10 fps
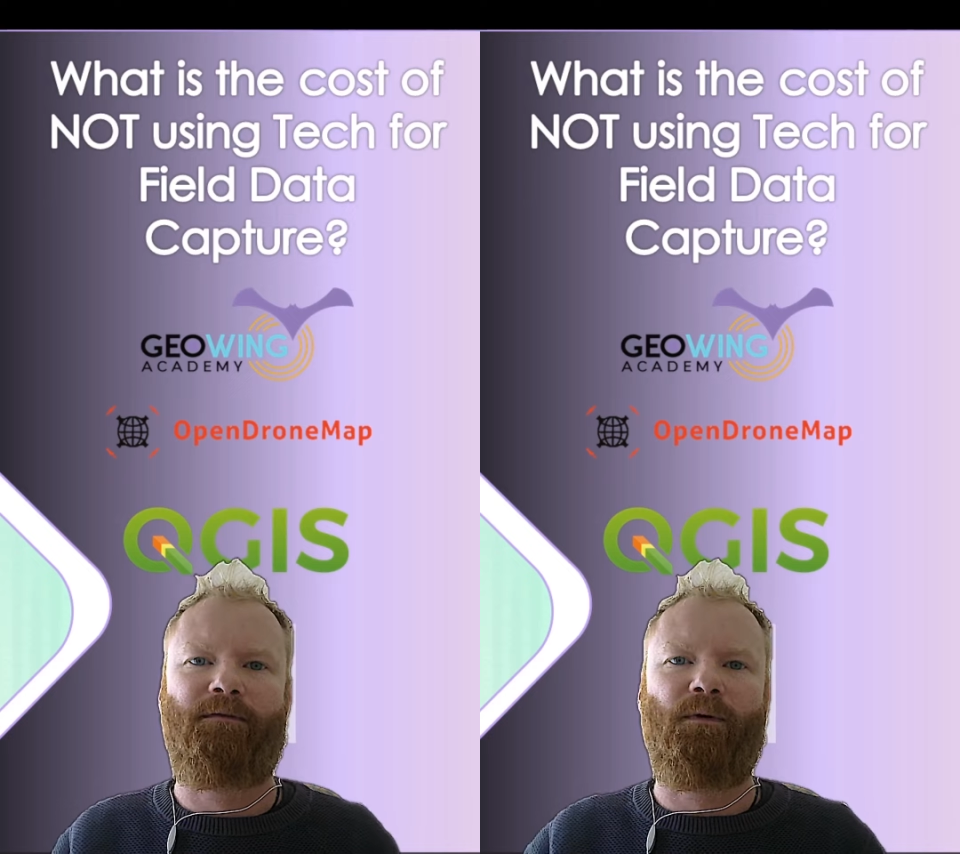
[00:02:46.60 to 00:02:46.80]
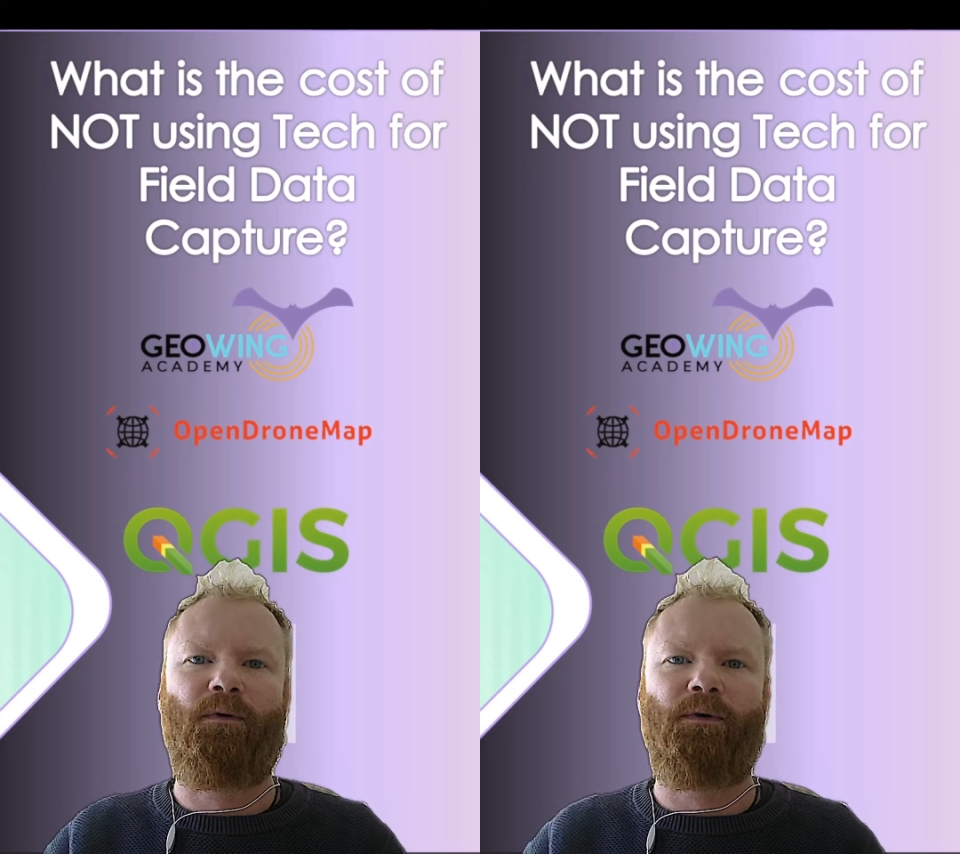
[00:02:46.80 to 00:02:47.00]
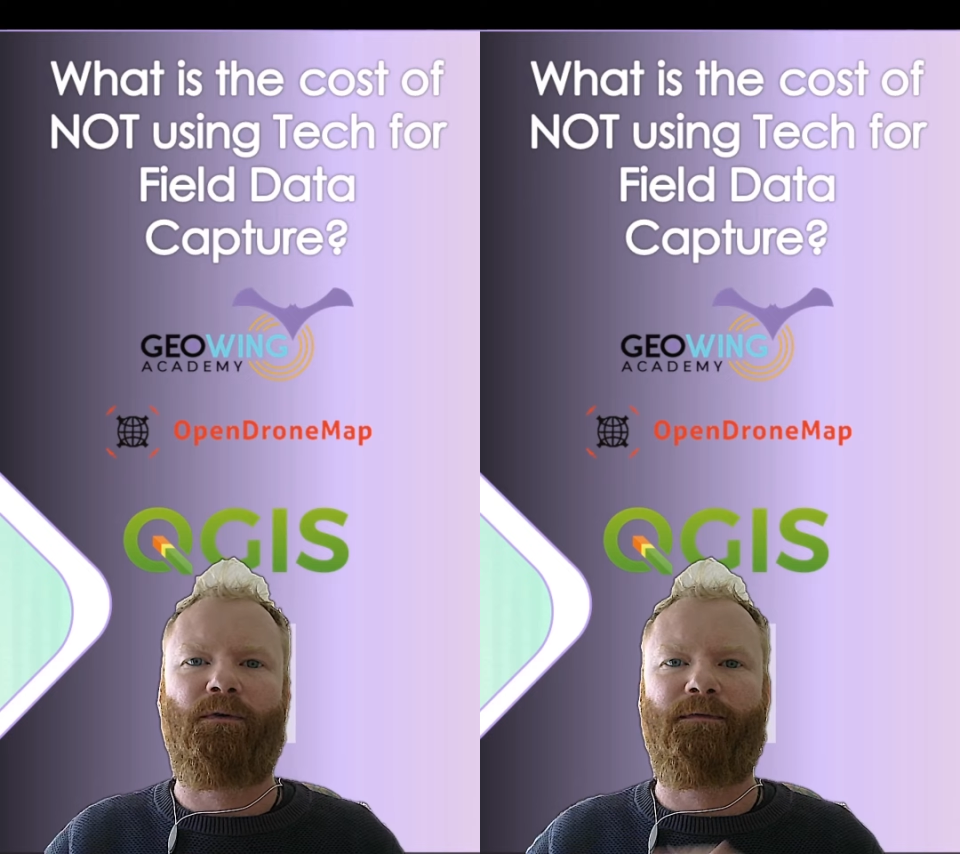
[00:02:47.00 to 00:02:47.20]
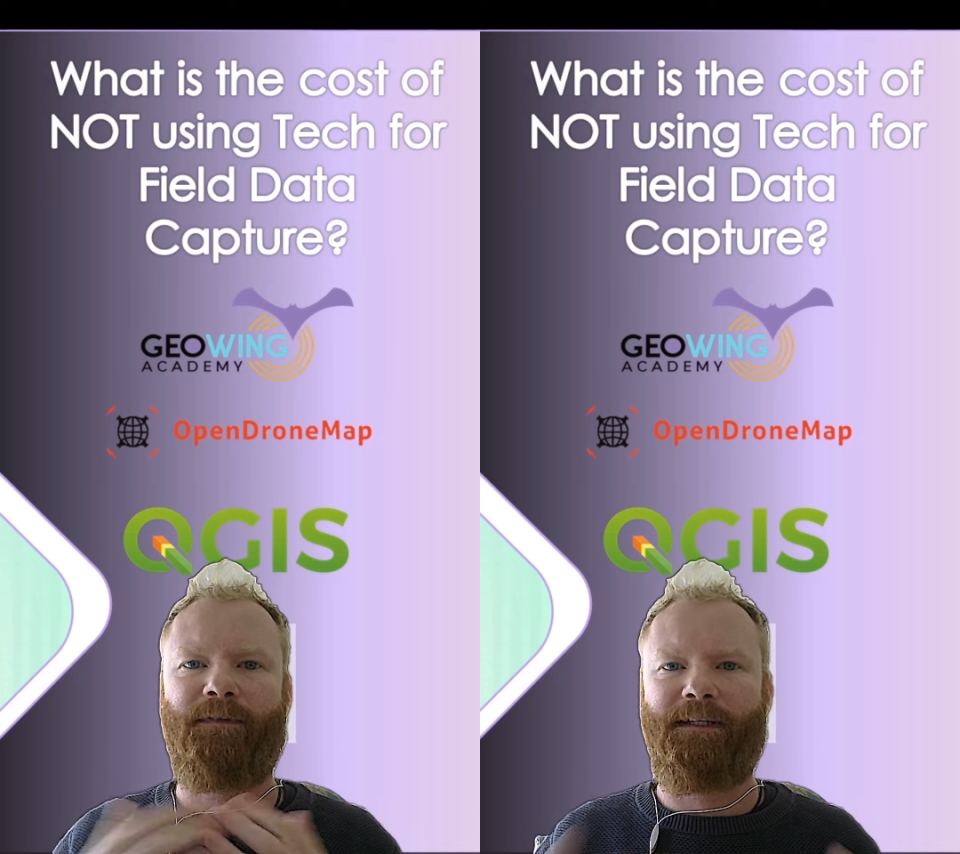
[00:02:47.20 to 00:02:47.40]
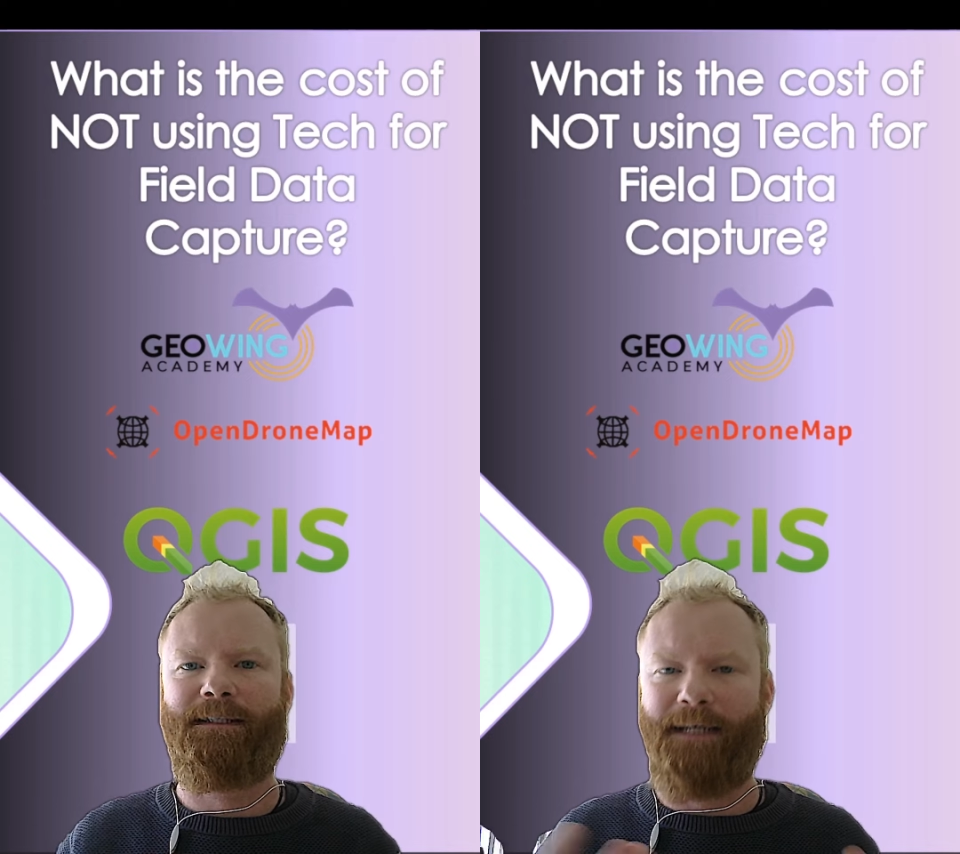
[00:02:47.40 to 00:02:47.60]
for your
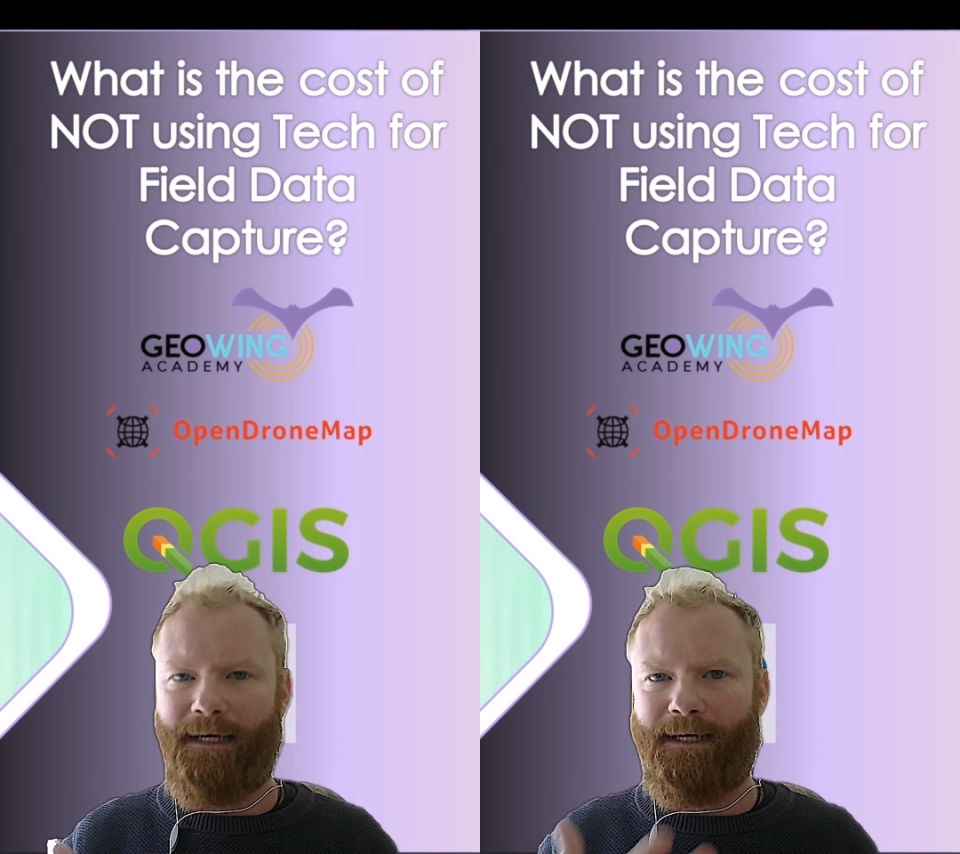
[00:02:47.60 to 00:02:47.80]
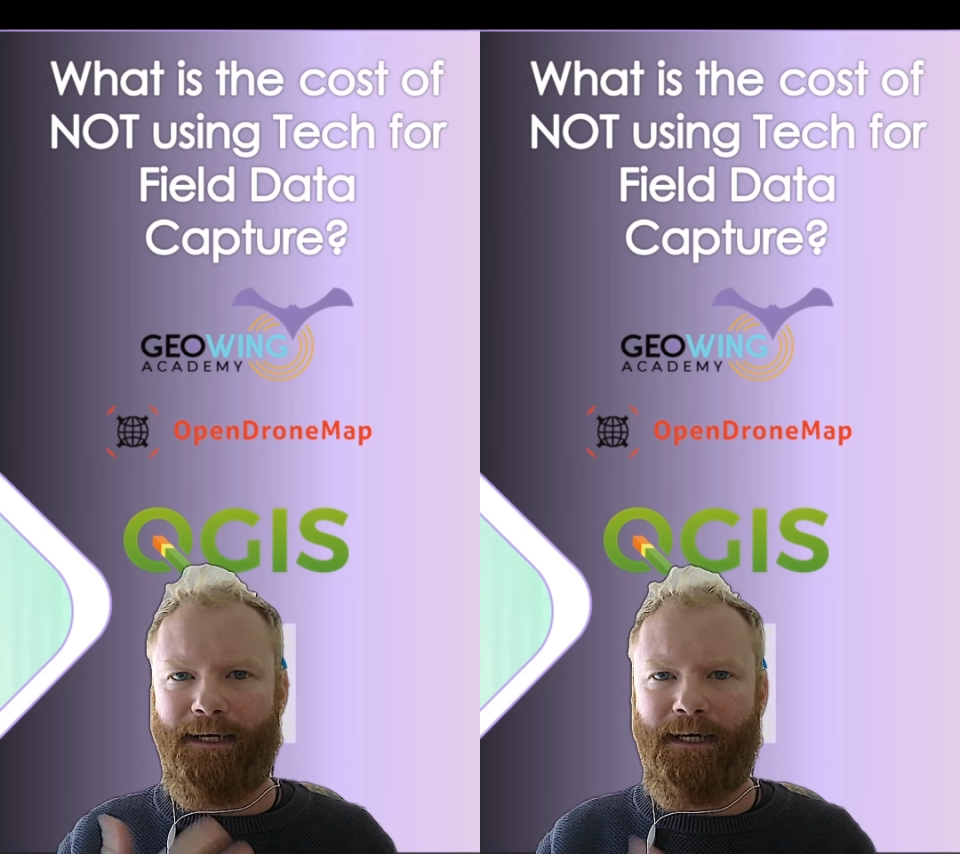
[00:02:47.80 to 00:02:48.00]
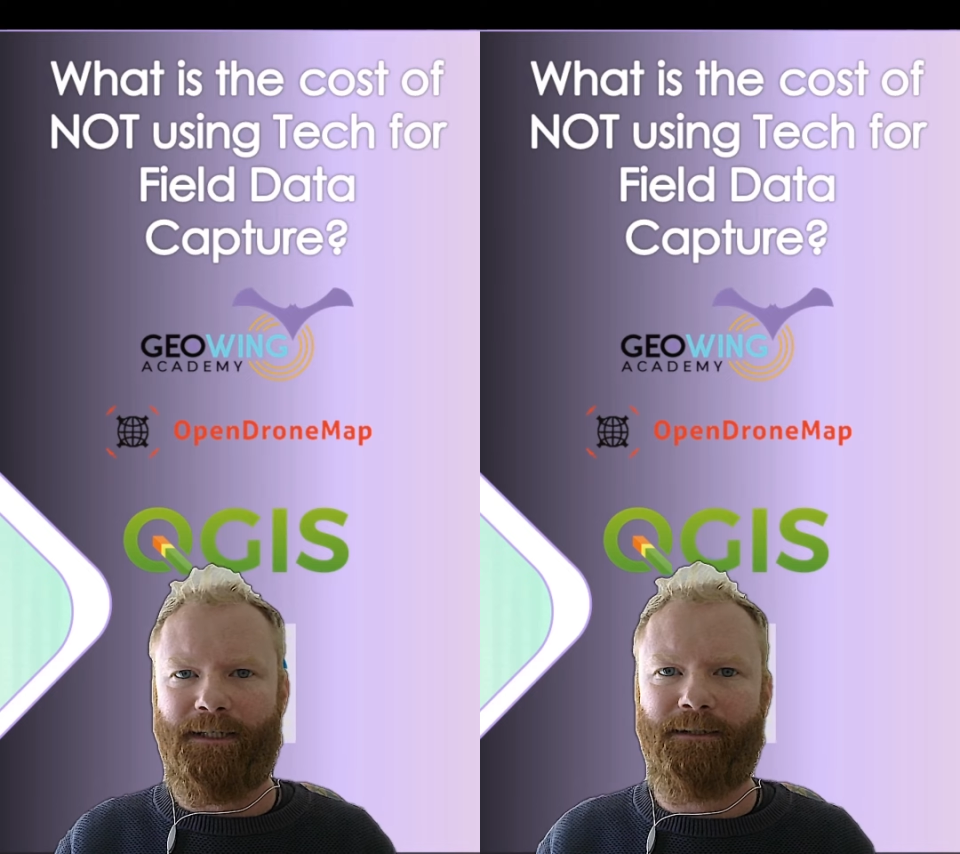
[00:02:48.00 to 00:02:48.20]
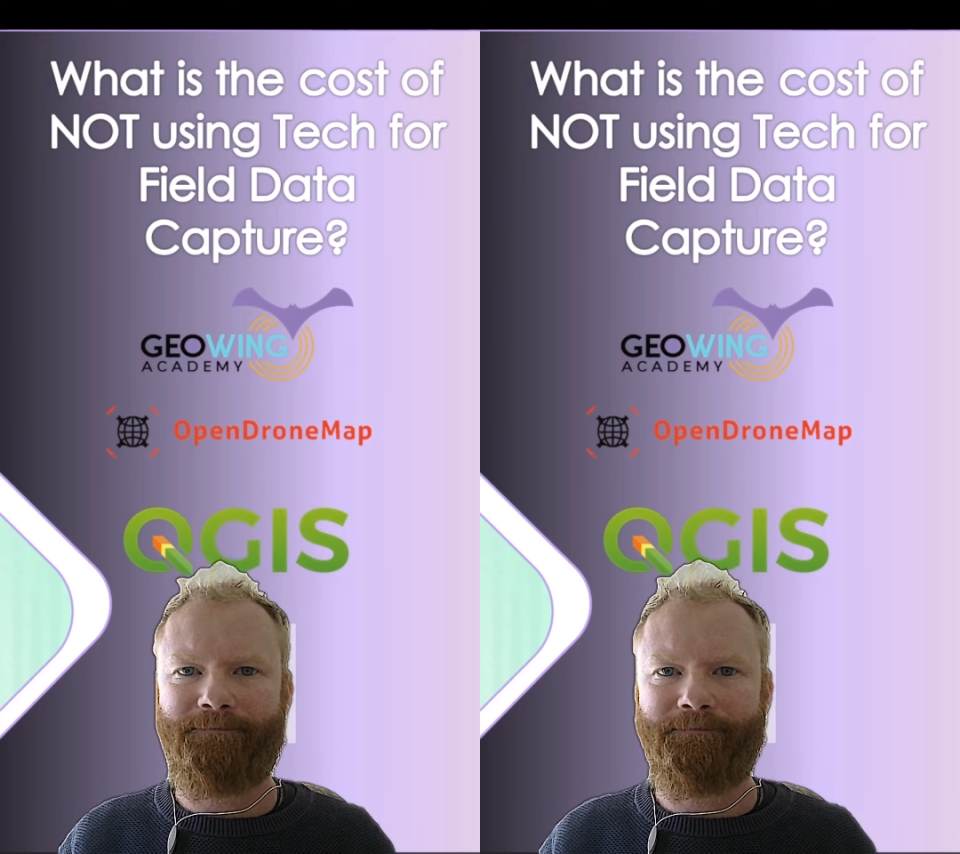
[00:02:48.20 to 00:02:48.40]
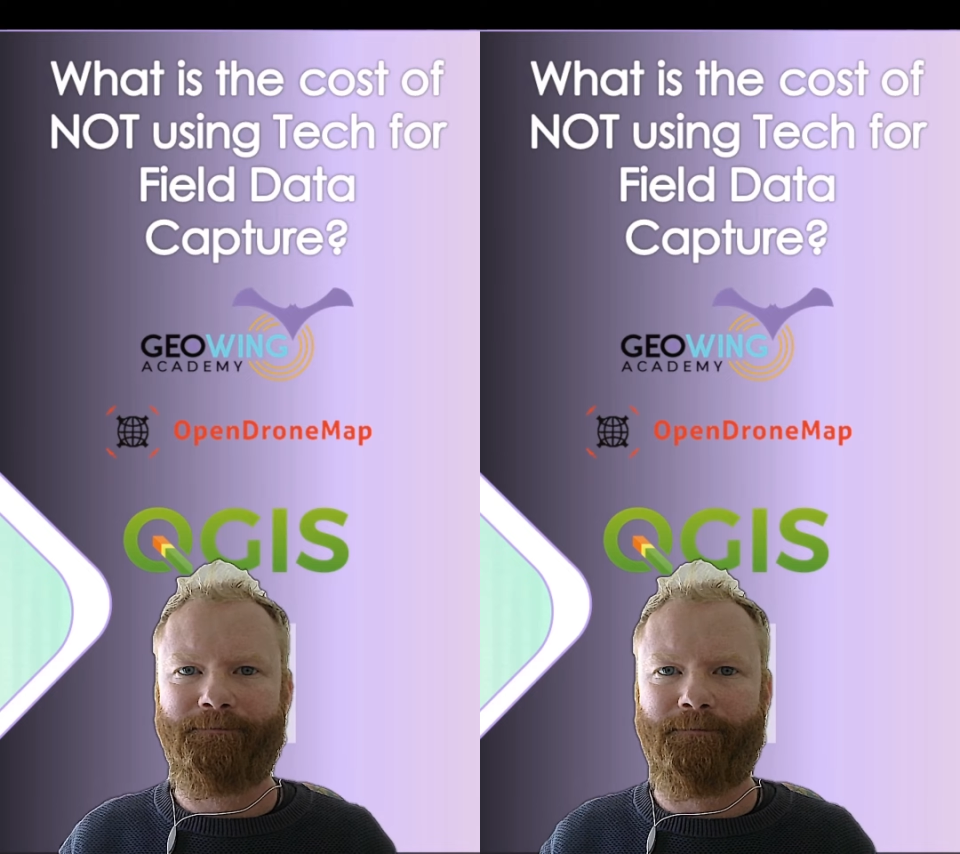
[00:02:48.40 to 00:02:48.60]
field data
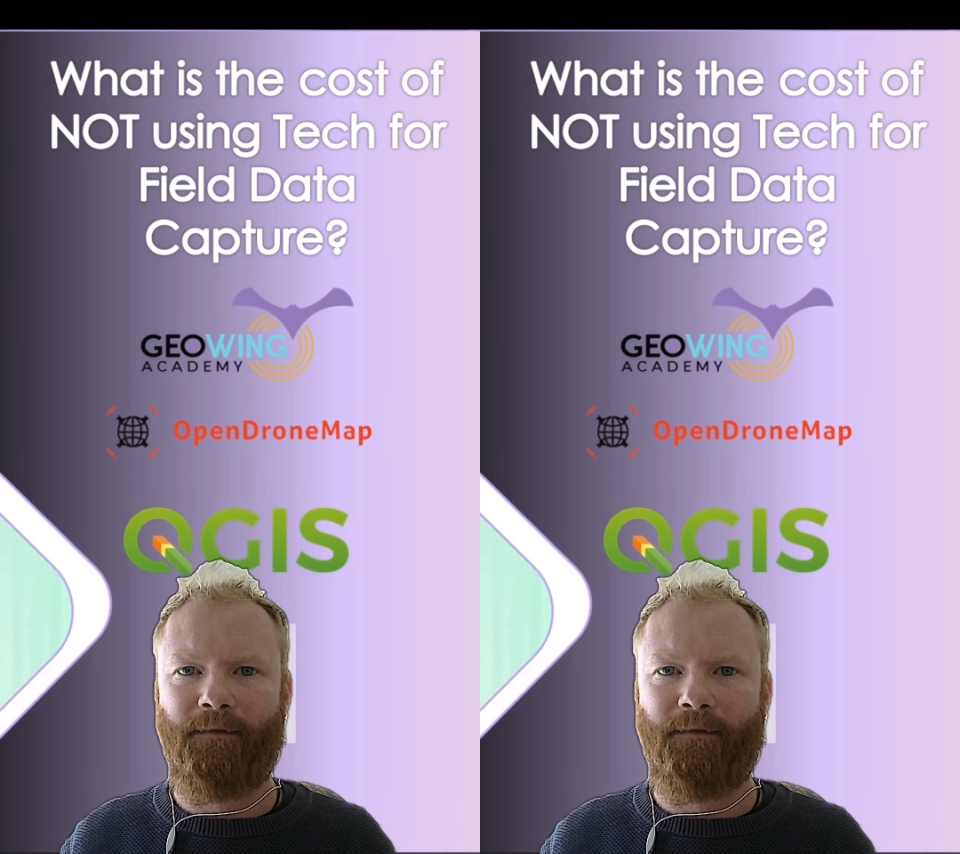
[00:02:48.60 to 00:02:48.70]
collection?